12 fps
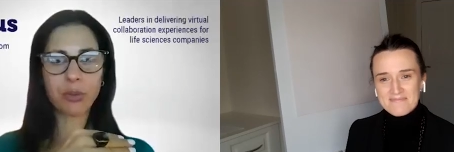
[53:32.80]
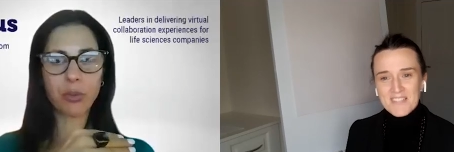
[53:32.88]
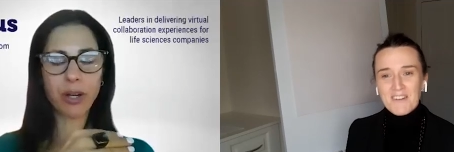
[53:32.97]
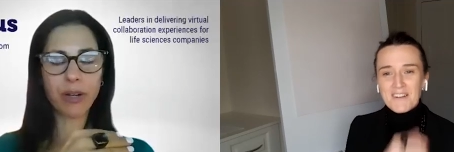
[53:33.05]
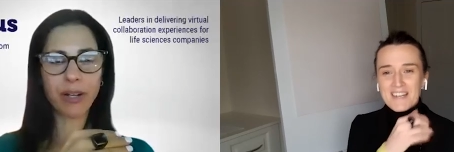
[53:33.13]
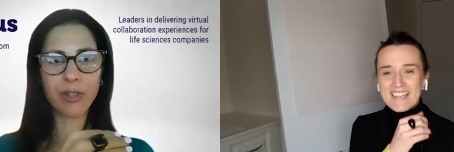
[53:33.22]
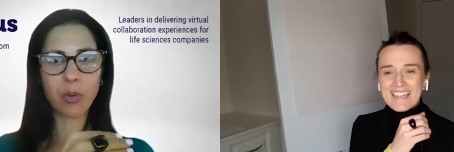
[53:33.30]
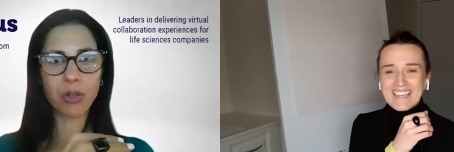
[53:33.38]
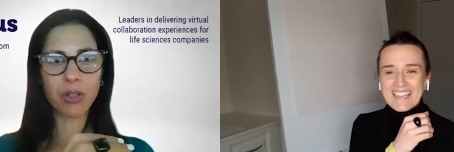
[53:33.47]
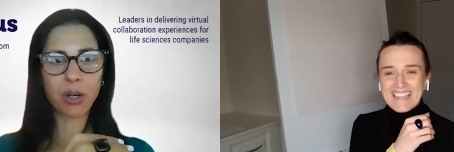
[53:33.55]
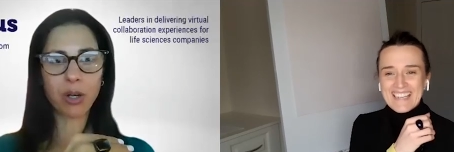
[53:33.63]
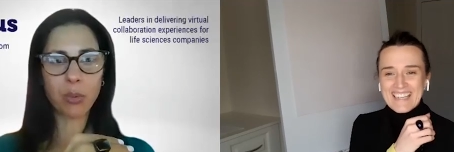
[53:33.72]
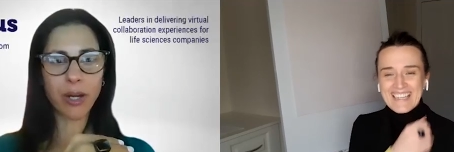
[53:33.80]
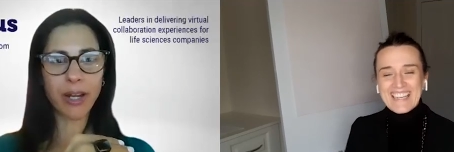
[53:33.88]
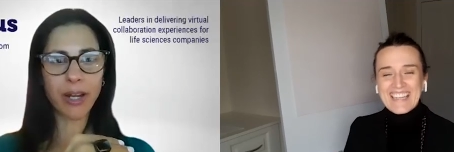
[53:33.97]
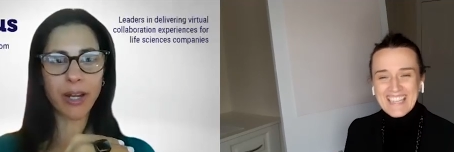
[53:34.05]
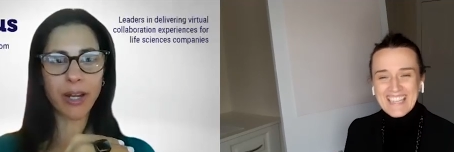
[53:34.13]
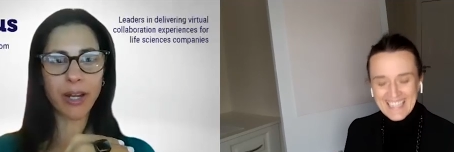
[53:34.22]
Speaker 1: you're wearing oh. an Oura
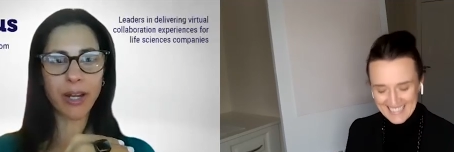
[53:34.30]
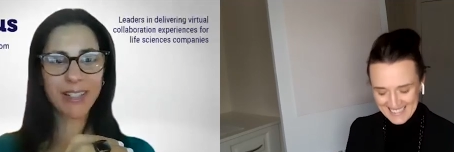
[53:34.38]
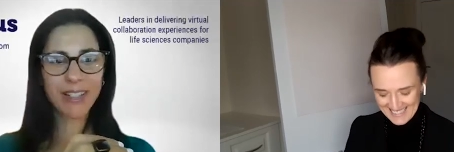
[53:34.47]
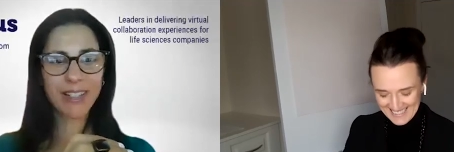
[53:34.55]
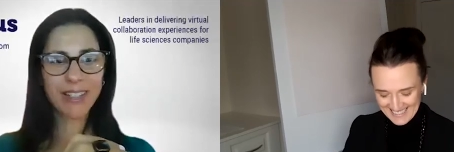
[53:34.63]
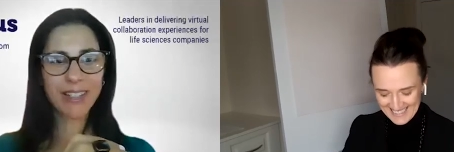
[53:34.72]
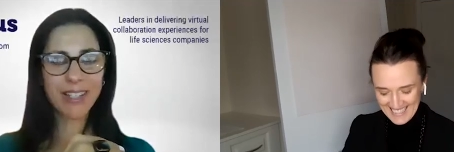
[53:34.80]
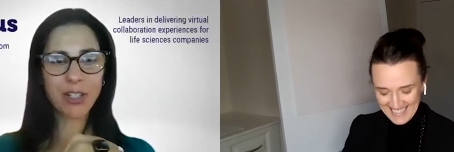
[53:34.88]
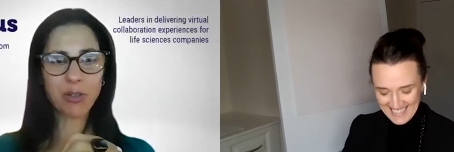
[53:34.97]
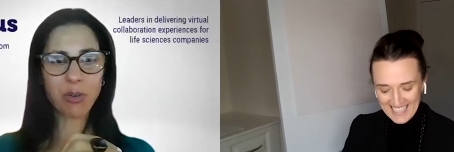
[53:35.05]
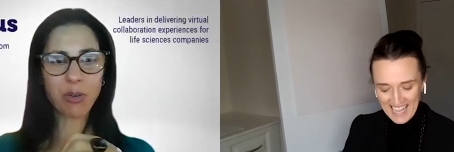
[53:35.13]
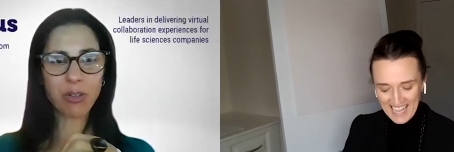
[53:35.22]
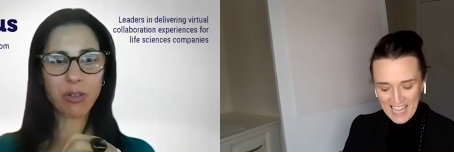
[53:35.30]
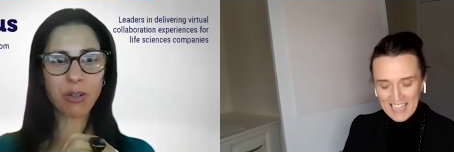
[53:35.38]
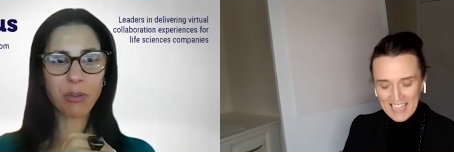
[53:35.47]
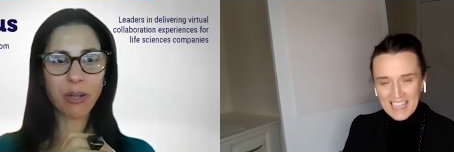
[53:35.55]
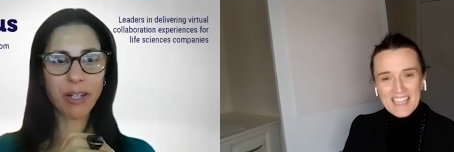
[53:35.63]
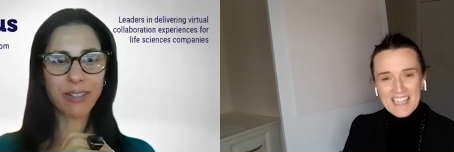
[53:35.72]
ring. Is that your
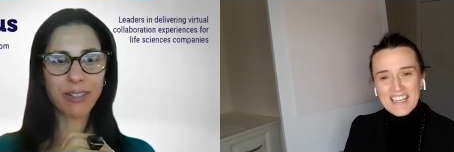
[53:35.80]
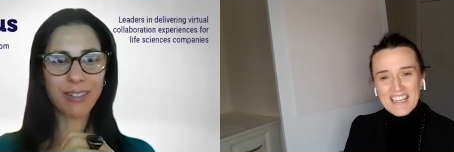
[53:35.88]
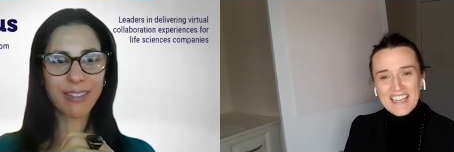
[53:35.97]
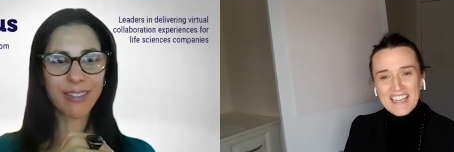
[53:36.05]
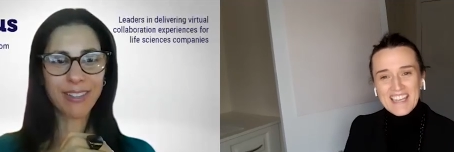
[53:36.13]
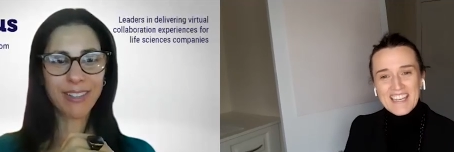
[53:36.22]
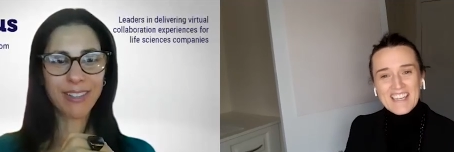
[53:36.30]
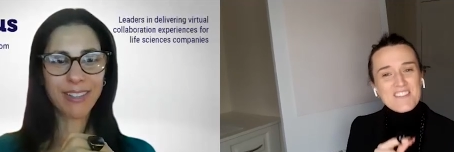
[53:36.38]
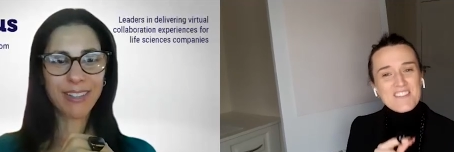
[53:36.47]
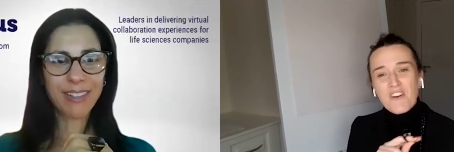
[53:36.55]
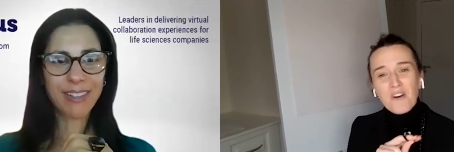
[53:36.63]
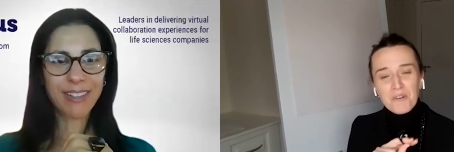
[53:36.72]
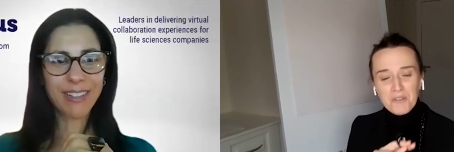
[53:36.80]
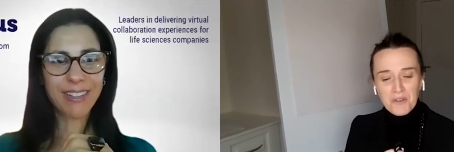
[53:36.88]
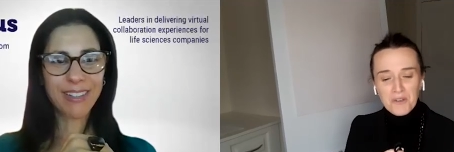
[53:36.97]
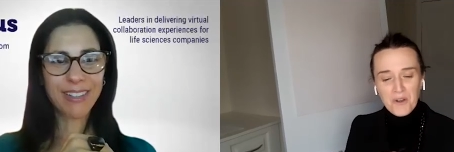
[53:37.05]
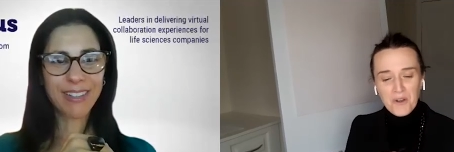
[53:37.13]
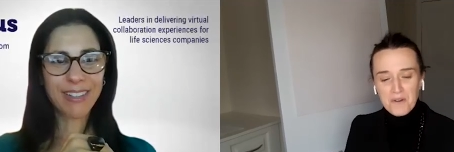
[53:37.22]
Oura uh, ring?
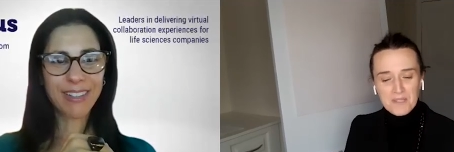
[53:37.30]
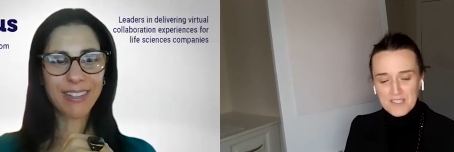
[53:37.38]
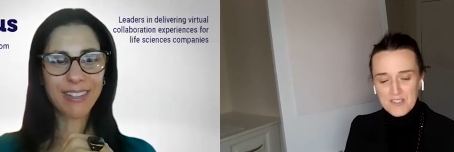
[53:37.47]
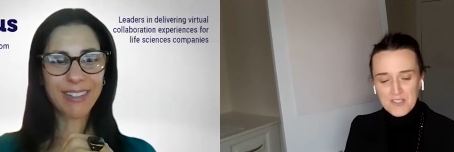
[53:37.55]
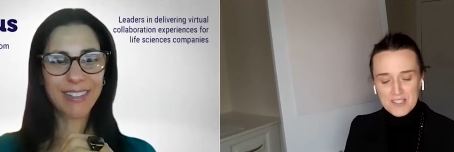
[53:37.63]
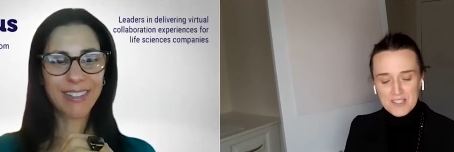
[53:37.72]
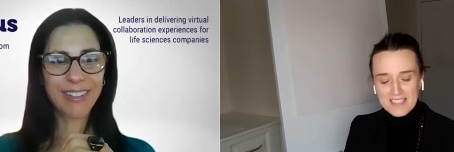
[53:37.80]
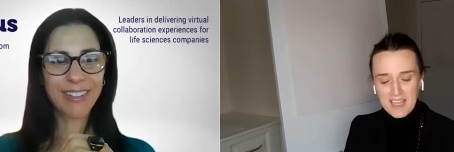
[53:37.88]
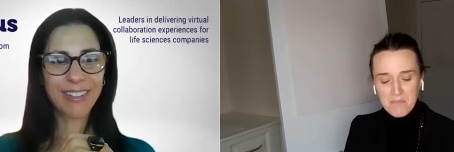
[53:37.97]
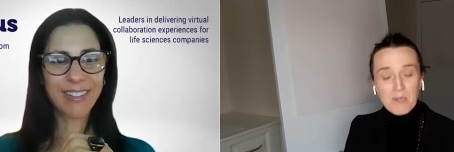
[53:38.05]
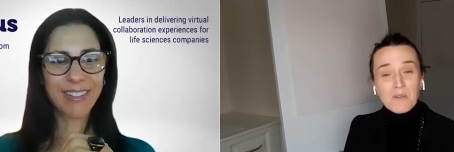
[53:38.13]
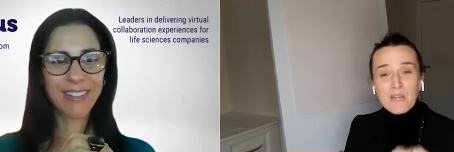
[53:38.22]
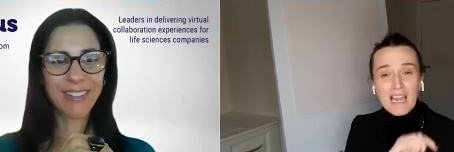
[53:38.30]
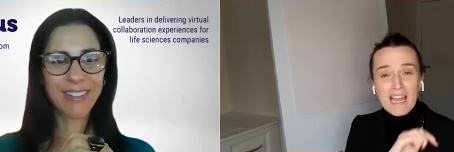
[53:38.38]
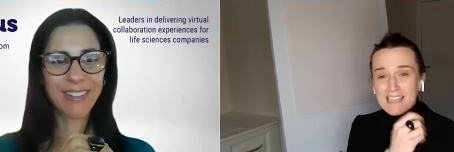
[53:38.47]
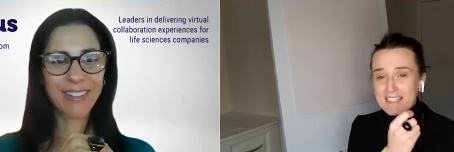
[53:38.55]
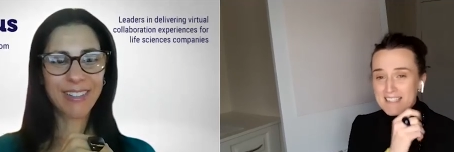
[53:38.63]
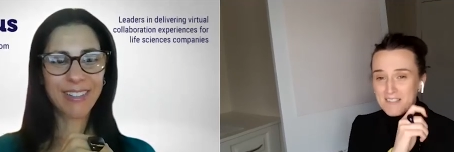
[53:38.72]
Speaker 2: No, no, no, no. It's just a
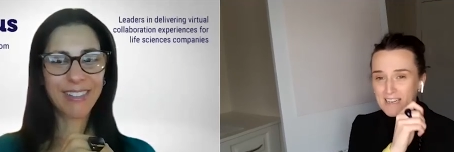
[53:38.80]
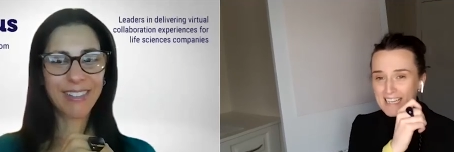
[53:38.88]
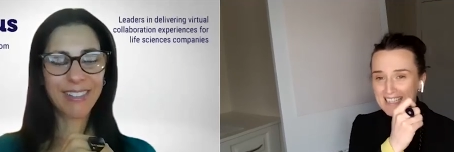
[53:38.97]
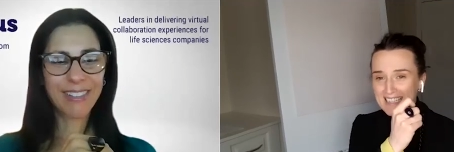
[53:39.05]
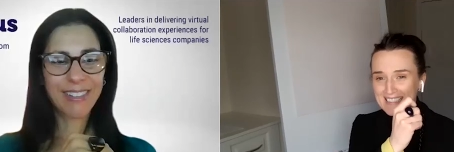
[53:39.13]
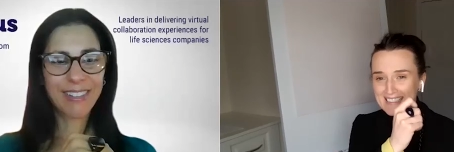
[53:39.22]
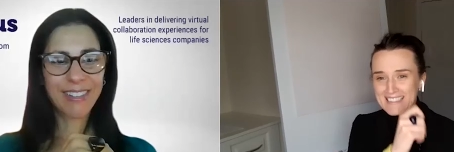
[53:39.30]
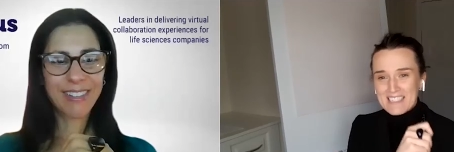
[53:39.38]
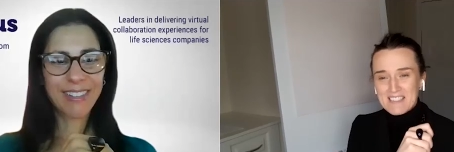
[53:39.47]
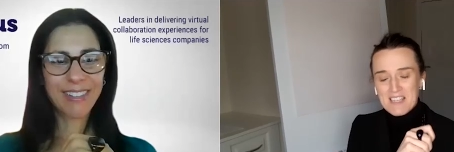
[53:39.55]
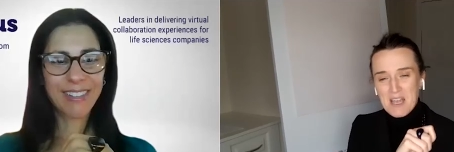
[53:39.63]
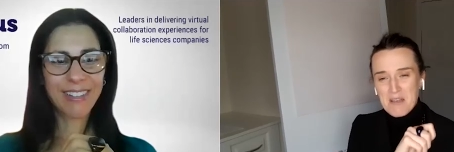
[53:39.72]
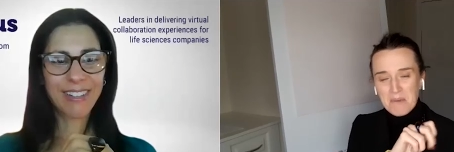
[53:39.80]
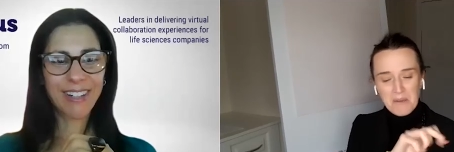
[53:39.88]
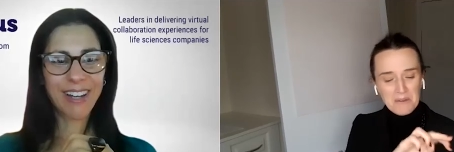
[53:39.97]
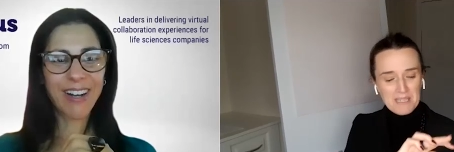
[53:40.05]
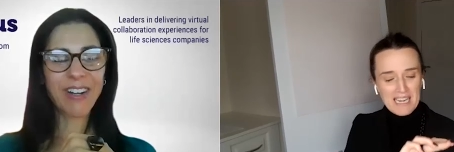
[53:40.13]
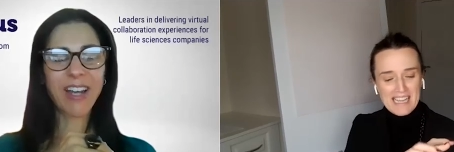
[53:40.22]
blue glass ring.
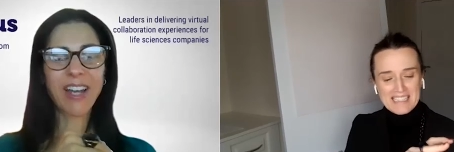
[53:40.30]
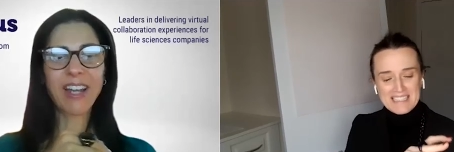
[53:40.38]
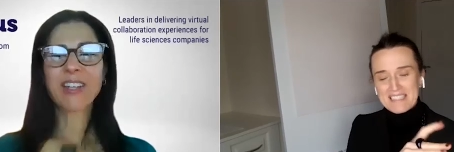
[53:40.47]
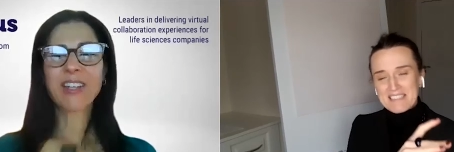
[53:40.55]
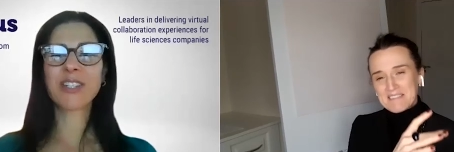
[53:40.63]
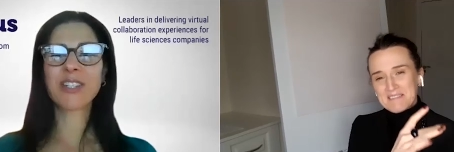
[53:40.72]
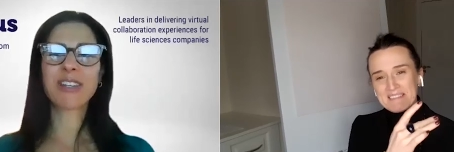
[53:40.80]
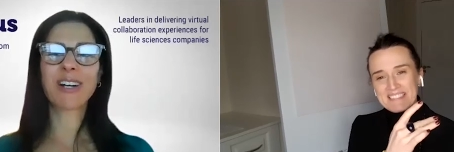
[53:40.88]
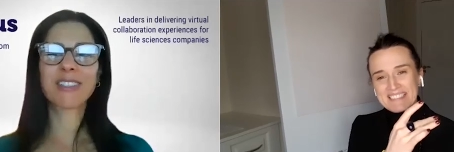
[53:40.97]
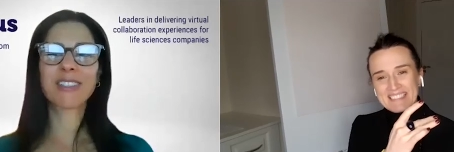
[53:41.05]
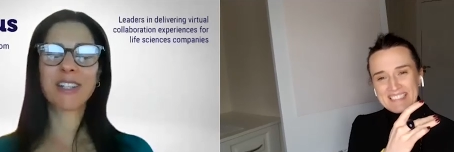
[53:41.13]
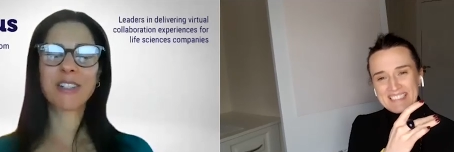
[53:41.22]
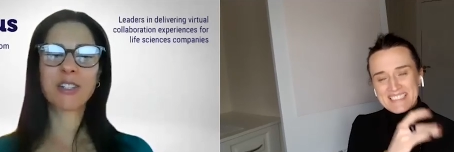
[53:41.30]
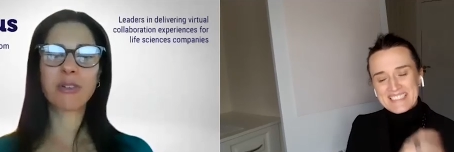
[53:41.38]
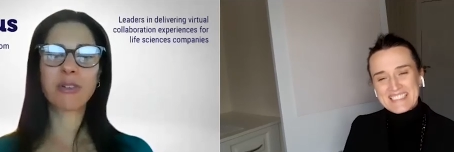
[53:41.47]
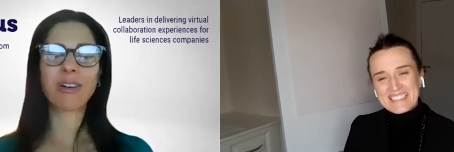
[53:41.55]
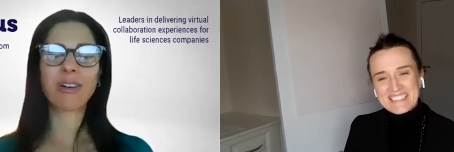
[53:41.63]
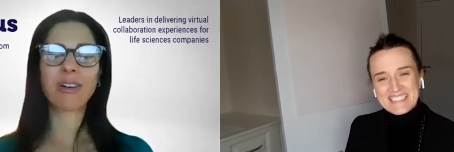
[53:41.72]
Uh, blue okay, because I
Speaker 1: thought that you were
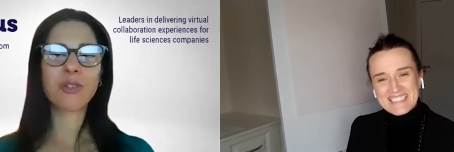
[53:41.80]
also a